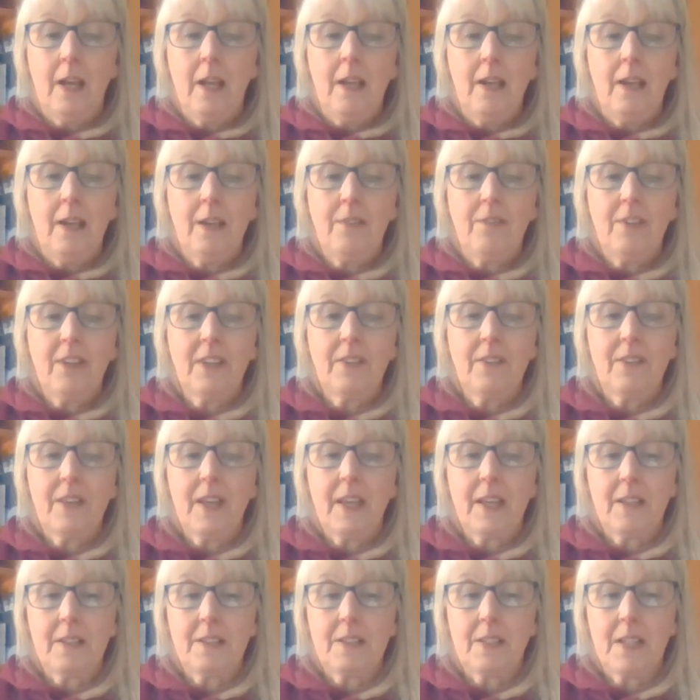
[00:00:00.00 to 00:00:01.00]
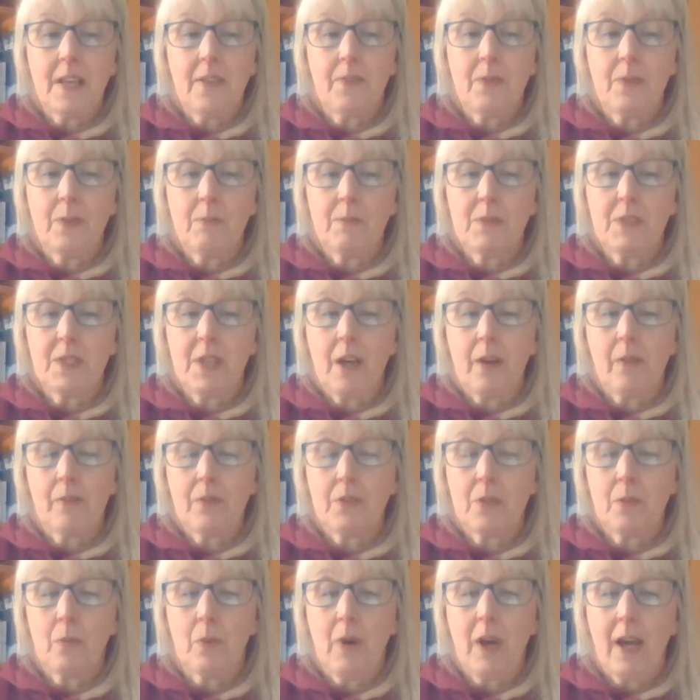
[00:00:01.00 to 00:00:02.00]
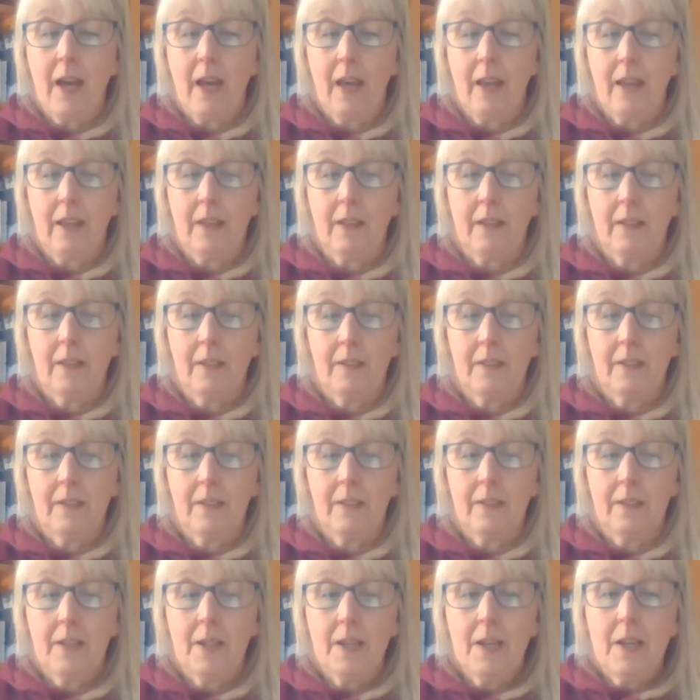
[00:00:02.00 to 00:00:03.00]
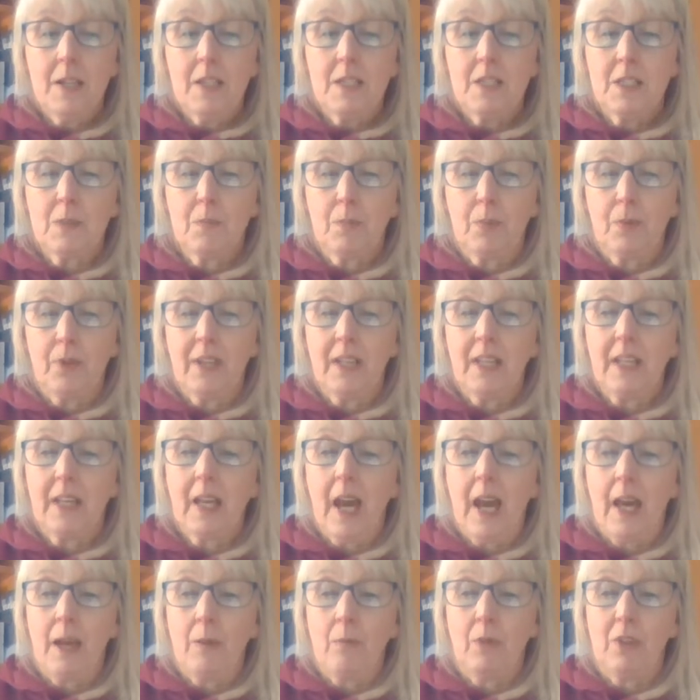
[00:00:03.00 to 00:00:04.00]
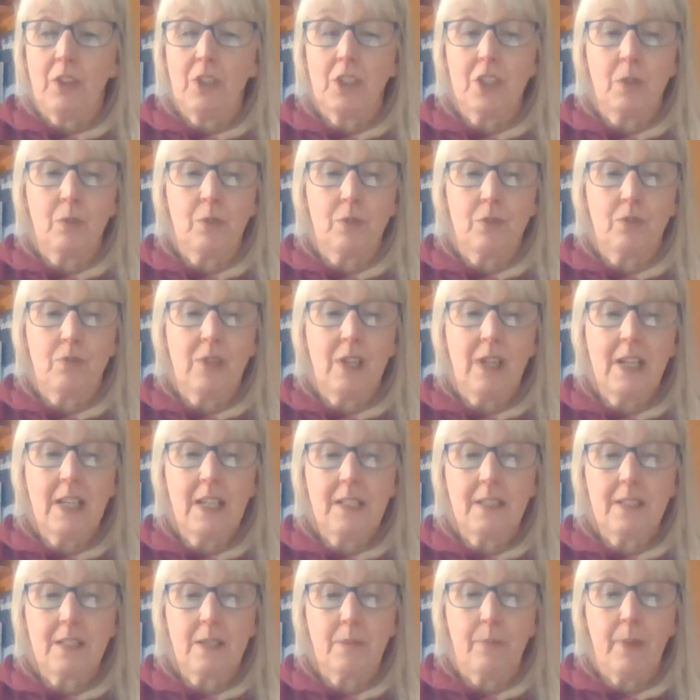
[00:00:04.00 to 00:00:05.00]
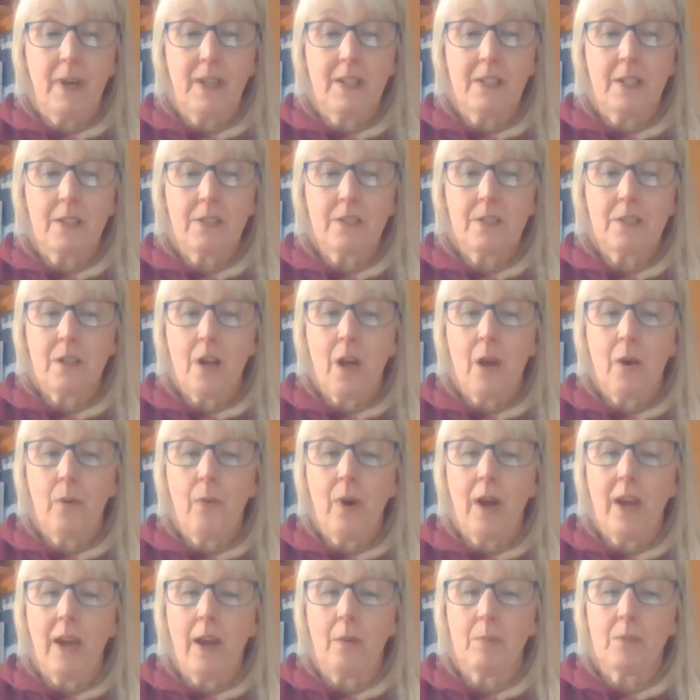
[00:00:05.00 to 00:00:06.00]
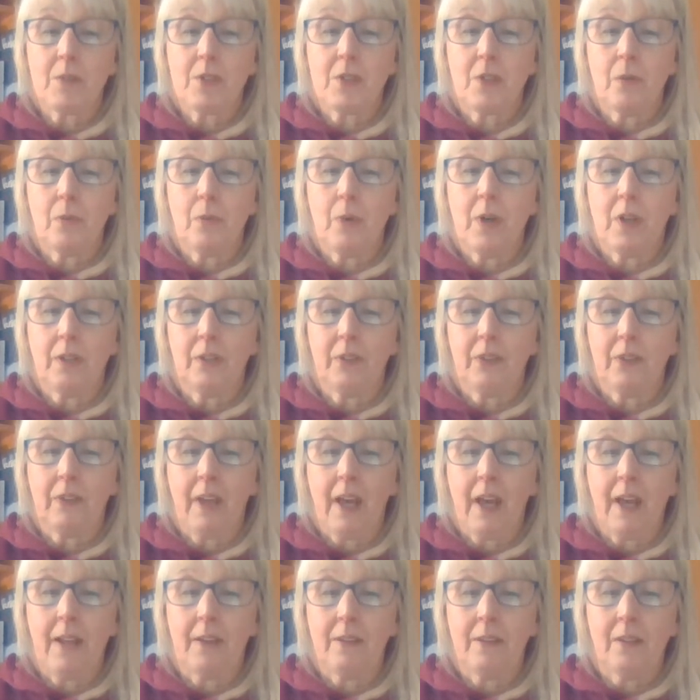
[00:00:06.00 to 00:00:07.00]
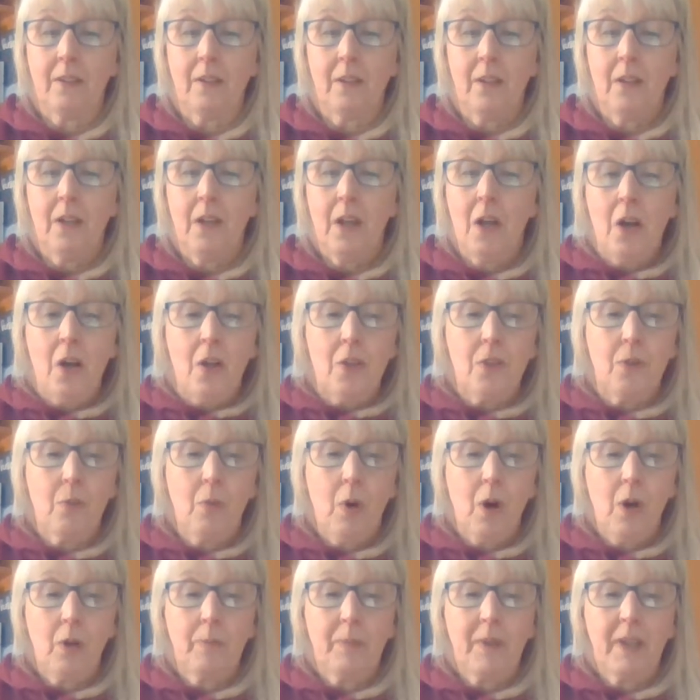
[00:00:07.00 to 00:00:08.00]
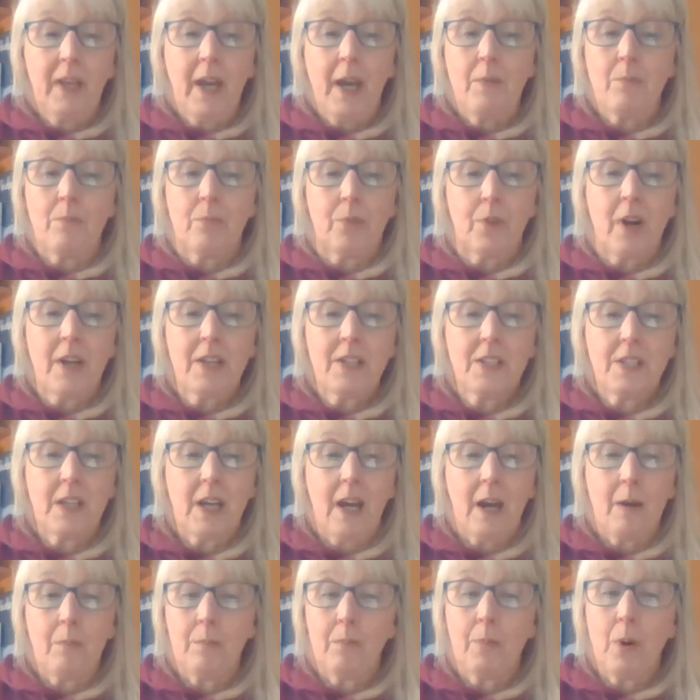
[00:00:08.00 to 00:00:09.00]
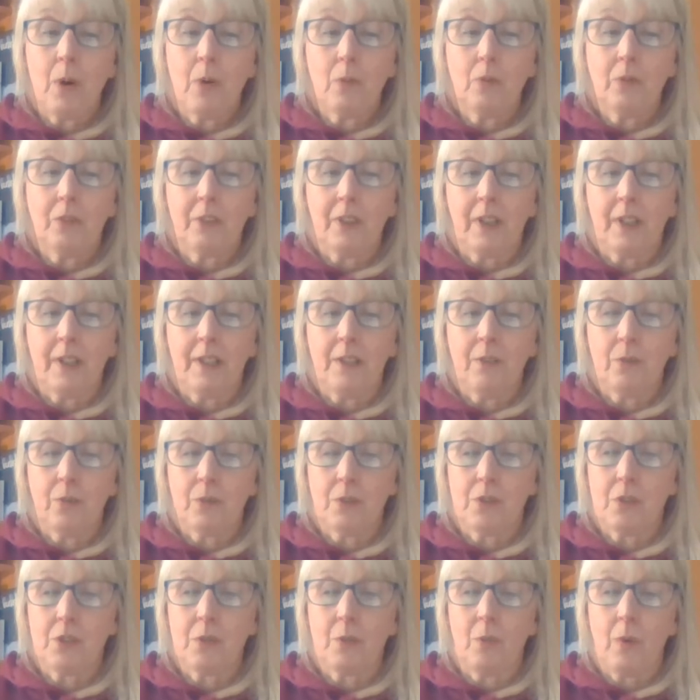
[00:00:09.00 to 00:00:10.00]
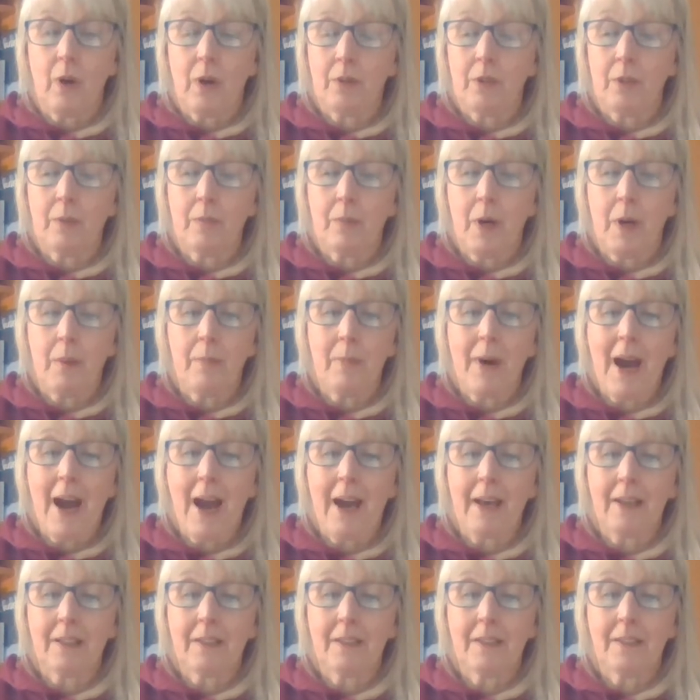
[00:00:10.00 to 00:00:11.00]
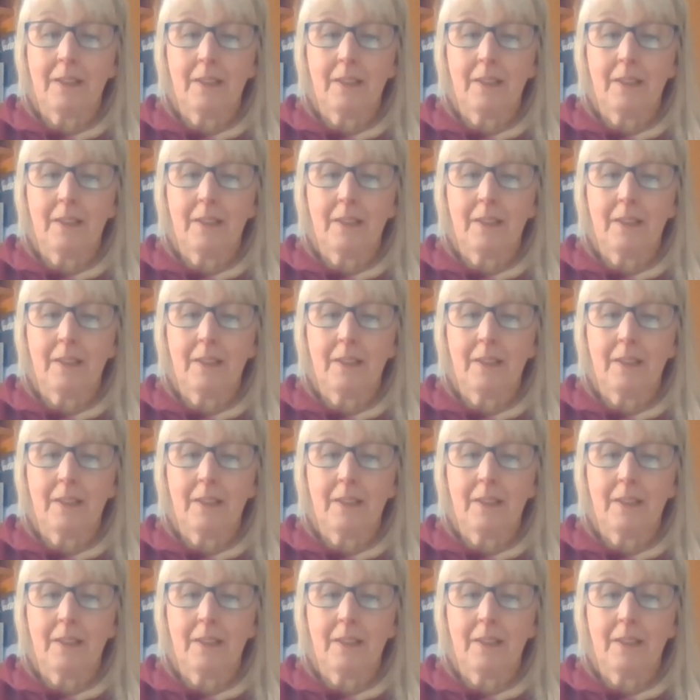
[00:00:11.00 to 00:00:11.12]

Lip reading: Living things hid themselves away. Spring came when she was released and made her slow way up to the world again. The world became brighter and bolder in order to welcome her back.